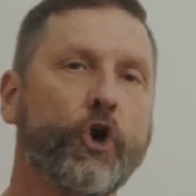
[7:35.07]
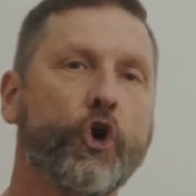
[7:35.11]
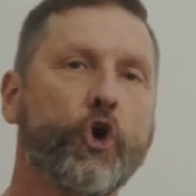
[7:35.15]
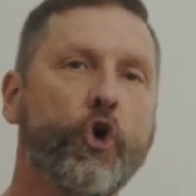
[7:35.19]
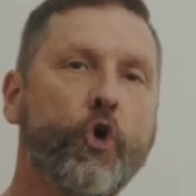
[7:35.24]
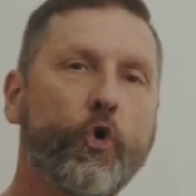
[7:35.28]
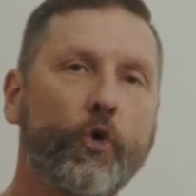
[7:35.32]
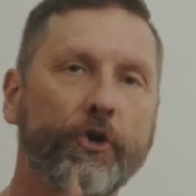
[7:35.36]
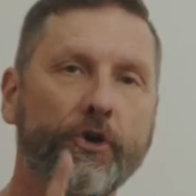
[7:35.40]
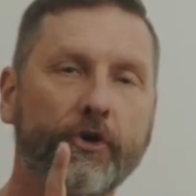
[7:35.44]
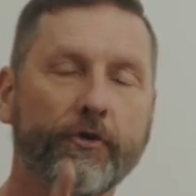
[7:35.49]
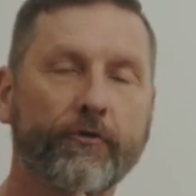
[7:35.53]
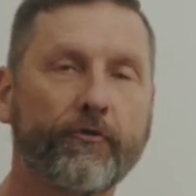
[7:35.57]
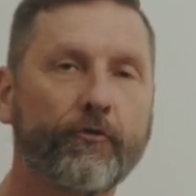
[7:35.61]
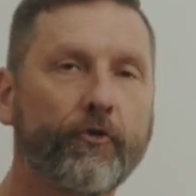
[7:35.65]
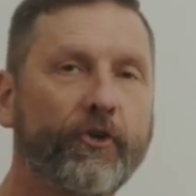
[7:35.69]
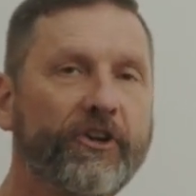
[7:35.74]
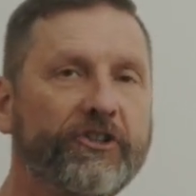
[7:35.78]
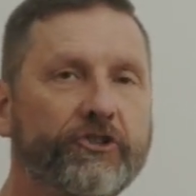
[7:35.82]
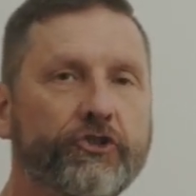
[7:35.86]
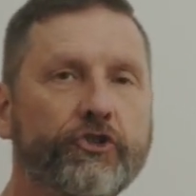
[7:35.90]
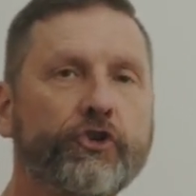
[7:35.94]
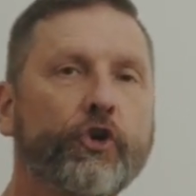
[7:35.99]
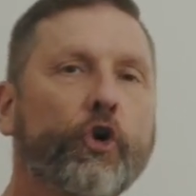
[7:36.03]
Who are your
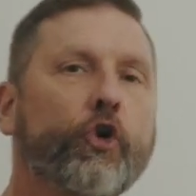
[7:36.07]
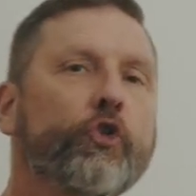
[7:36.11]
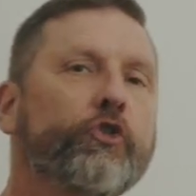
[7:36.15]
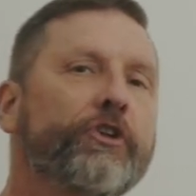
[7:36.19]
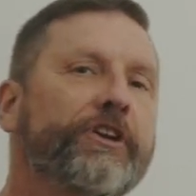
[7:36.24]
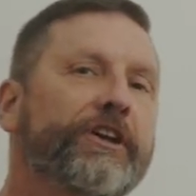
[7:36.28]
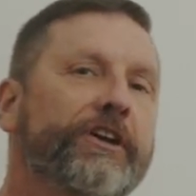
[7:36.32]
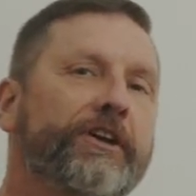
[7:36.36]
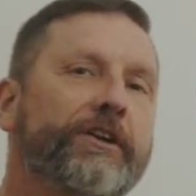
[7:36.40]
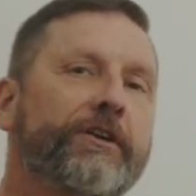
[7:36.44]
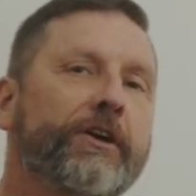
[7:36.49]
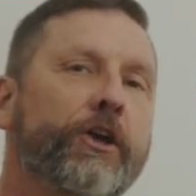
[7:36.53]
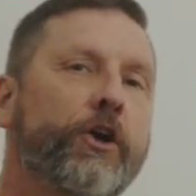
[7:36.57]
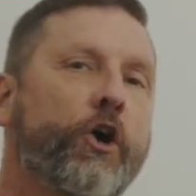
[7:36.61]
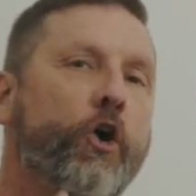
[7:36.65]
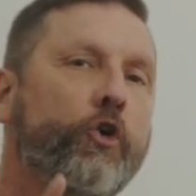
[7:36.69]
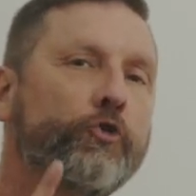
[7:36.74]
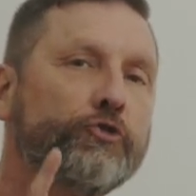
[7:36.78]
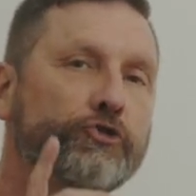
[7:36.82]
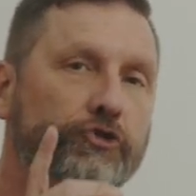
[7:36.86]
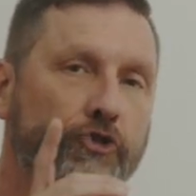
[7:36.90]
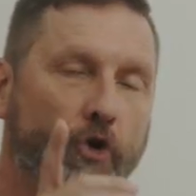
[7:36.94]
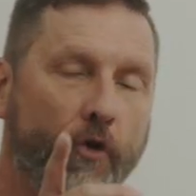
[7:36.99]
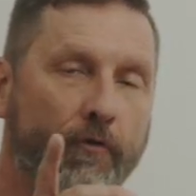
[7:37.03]
friends? You're only going to
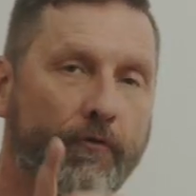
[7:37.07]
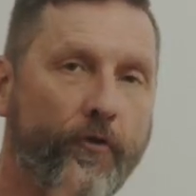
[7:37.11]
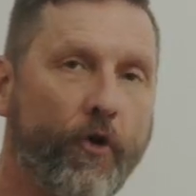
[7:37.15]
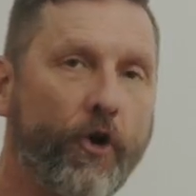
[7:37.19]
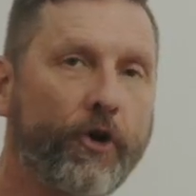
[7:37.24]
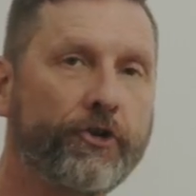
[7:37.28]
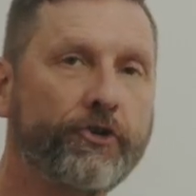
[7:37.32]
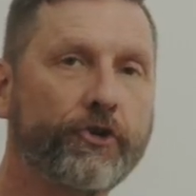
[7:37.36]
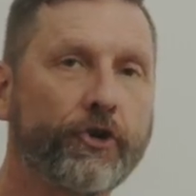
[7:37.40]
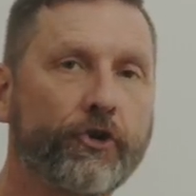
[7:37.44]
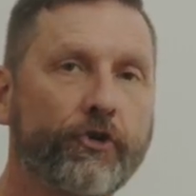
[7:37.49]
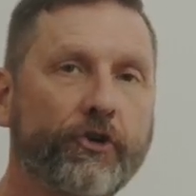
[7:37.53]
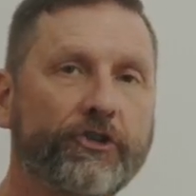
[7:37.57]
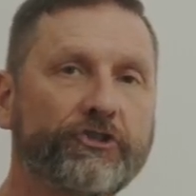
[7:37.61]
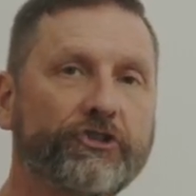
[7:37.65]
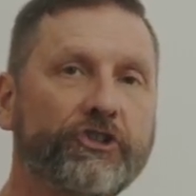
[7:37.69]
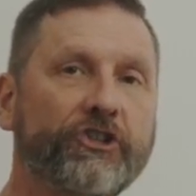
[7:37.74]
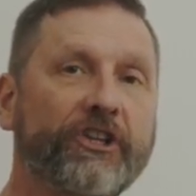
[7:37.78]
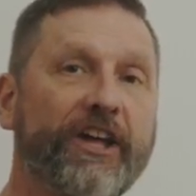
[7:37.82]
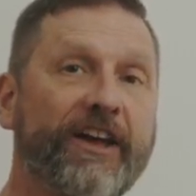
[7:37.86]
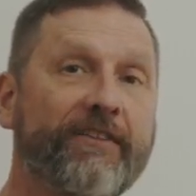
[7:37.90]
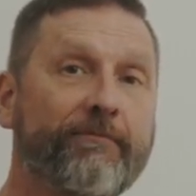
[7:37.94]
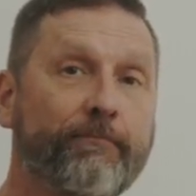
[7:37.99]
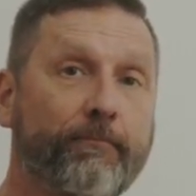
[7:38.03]
go so far in your
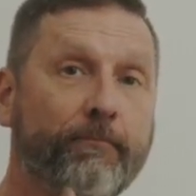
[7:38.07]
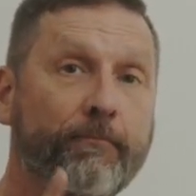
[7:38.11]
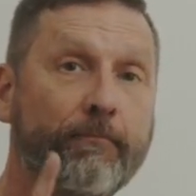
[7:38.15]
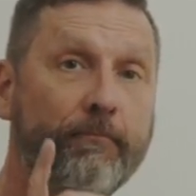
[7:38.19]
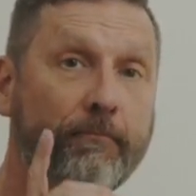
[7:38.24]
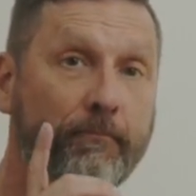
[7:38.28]
Christian life